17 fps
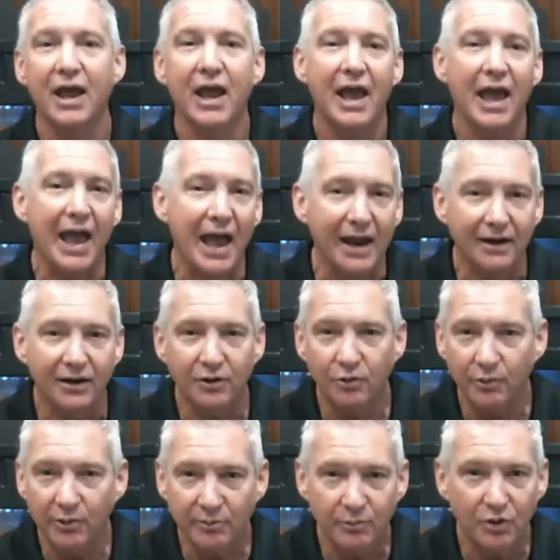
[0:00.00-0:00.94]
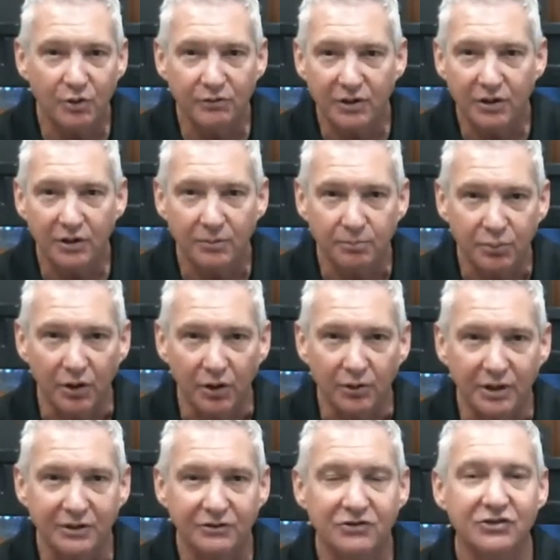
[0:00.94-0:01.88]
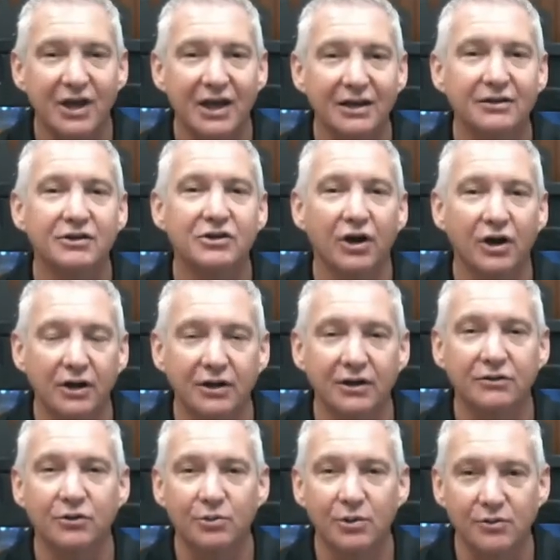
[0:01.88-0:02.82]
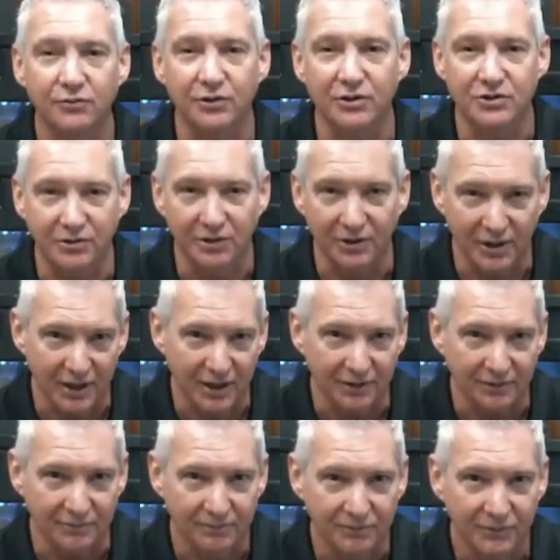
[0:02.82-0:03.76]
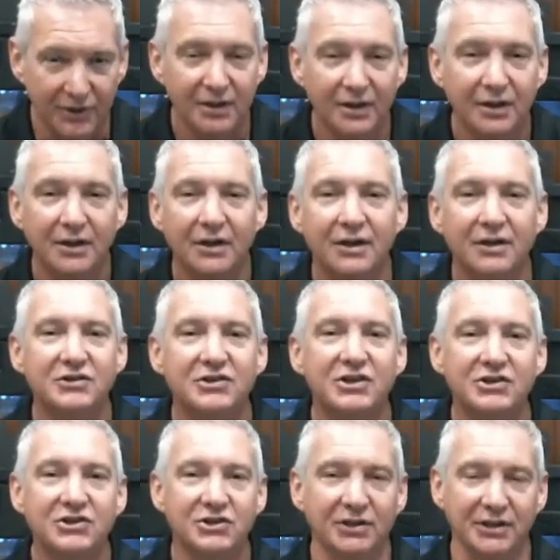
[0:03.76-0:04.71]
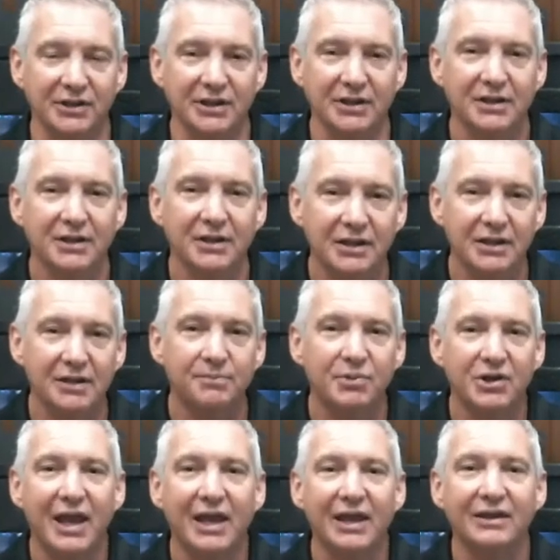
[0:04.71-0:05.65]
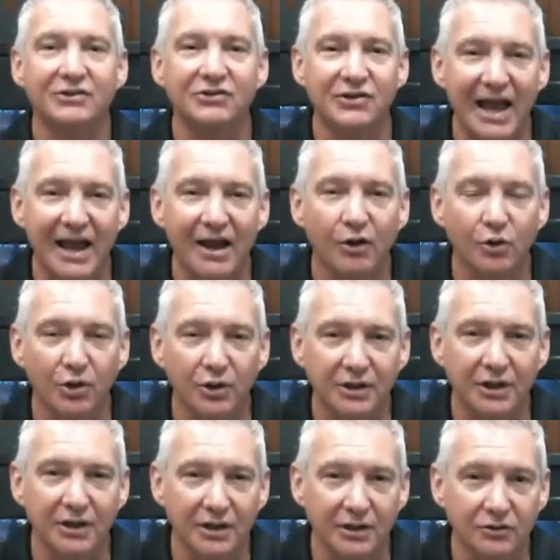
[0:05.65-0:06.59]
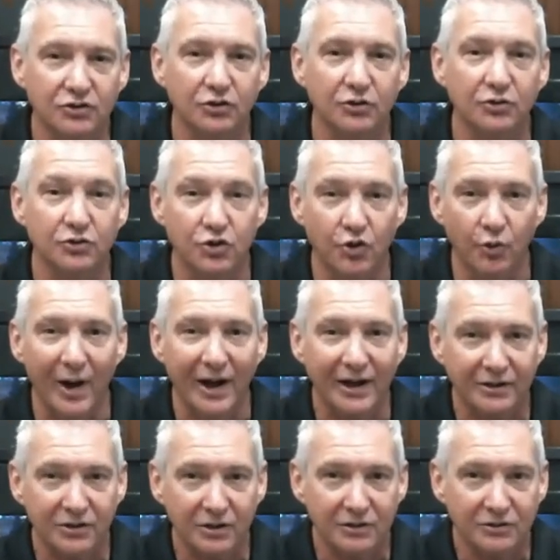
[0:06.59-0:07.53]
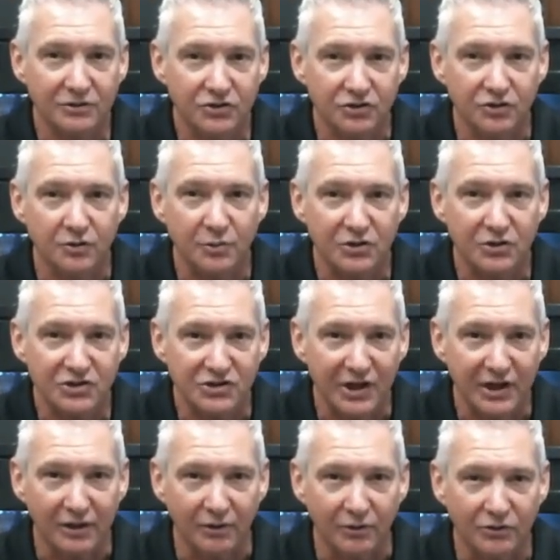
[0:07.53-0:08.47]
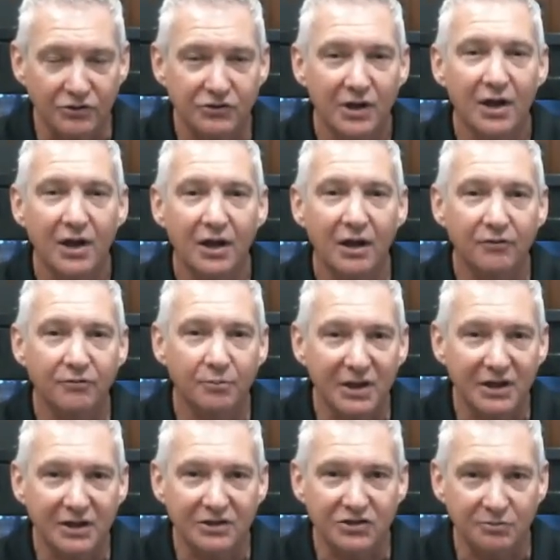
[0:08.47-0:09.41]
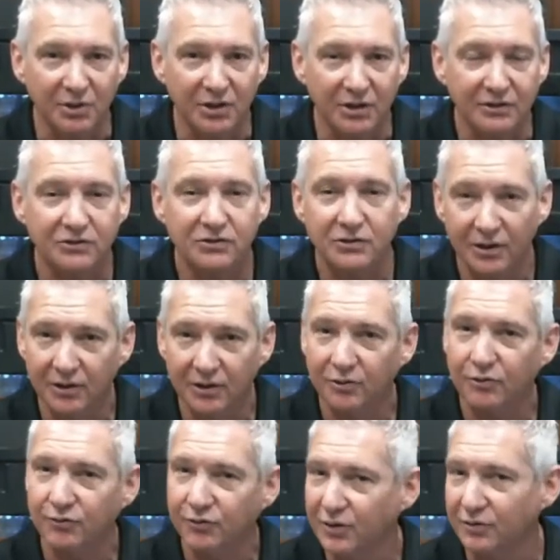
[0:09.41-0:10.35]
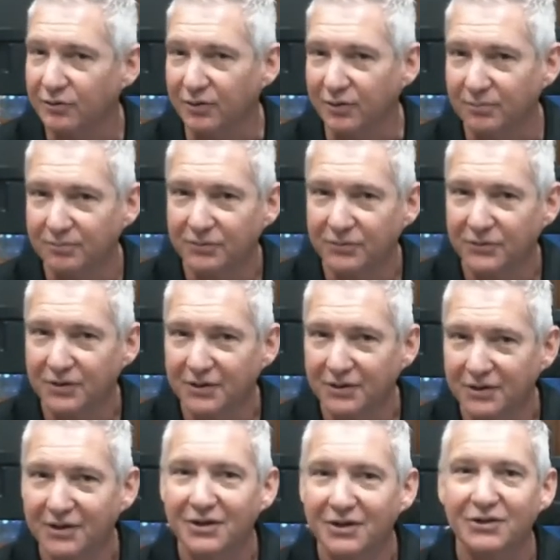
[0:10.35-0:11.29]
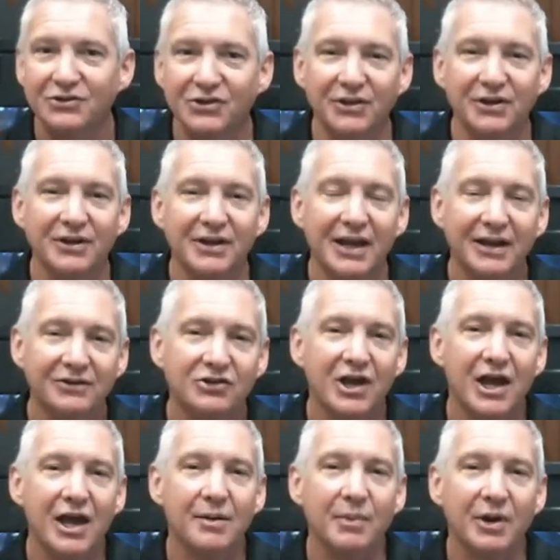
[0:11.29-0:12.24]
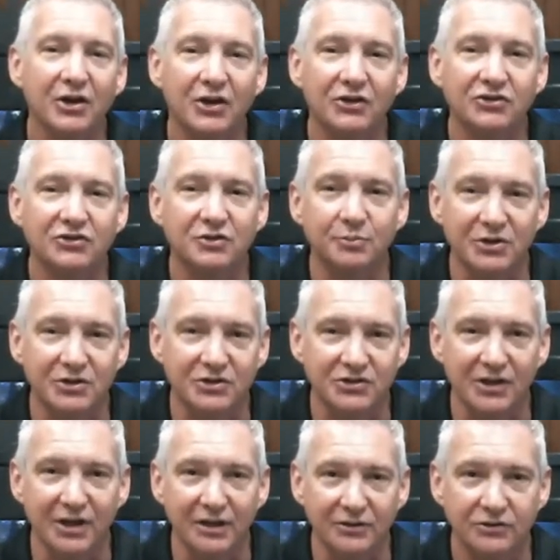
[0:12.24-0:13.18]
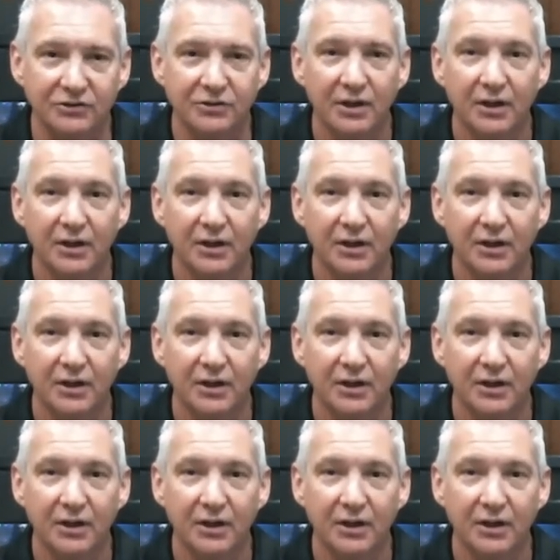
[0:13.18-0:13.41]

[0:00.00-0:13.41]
adding or removing components, and cutting the refrigerant line. Additionally, EPA is now looking into direct-to-consumer sales of mini splits a little further. So the next time a customer says,